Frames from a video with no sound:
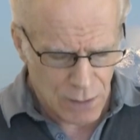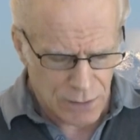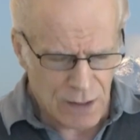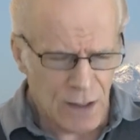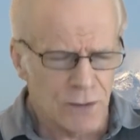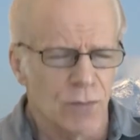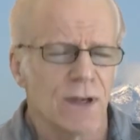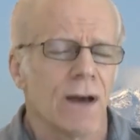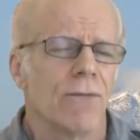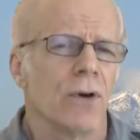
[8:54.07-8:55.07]
Yes, we
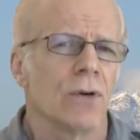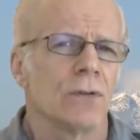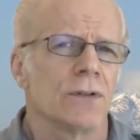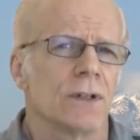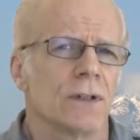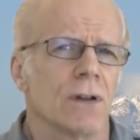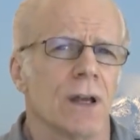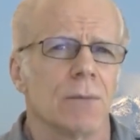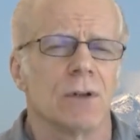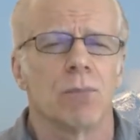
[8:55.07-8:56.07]
have those that
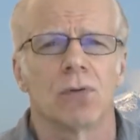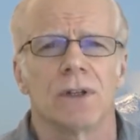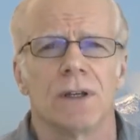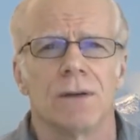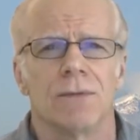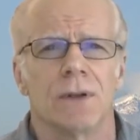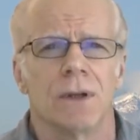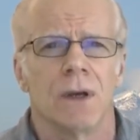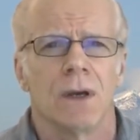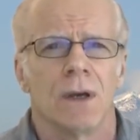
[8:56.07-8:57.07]
claim to believe that
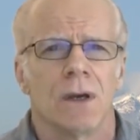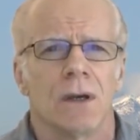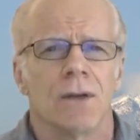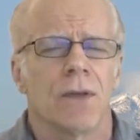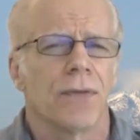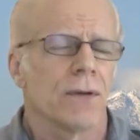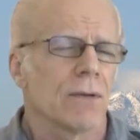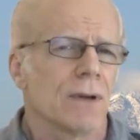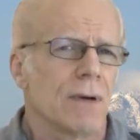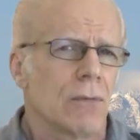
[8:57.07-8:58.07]
in the
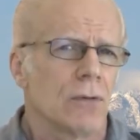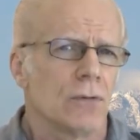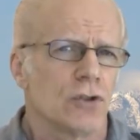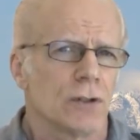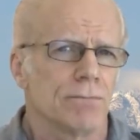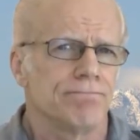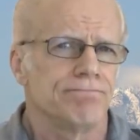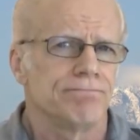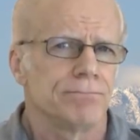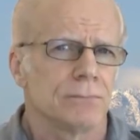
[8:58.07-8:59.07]
theory of evolution.
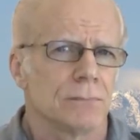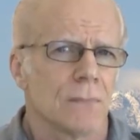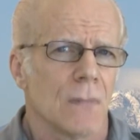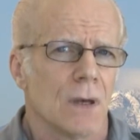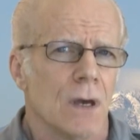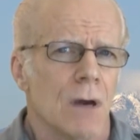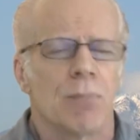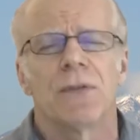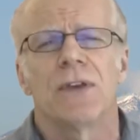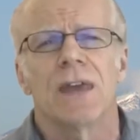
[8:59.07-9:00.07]

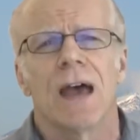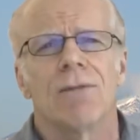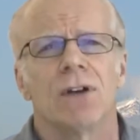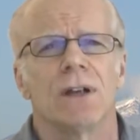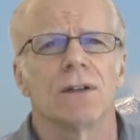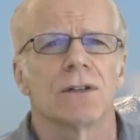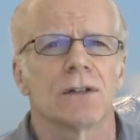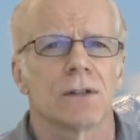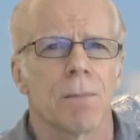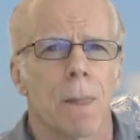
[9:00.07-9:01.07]
But the
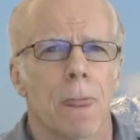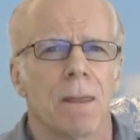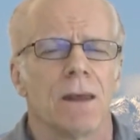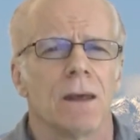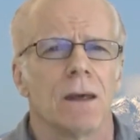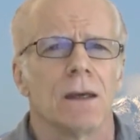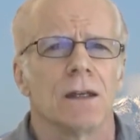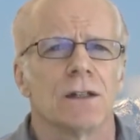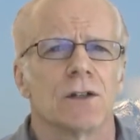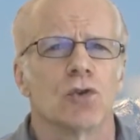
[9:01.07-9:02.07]
evidence
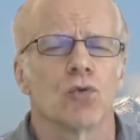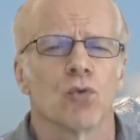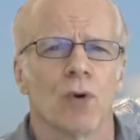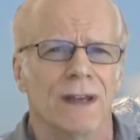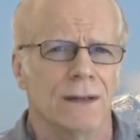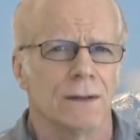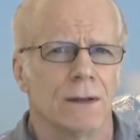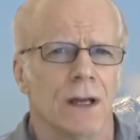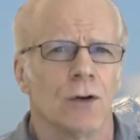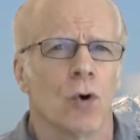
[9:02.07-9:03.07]
is great
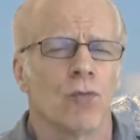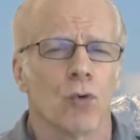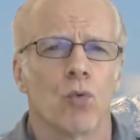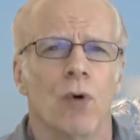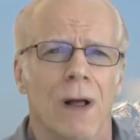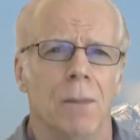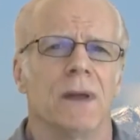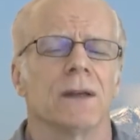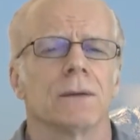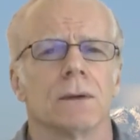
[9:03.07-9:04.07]
and
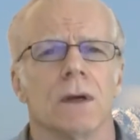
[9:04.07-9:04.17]
overwhelming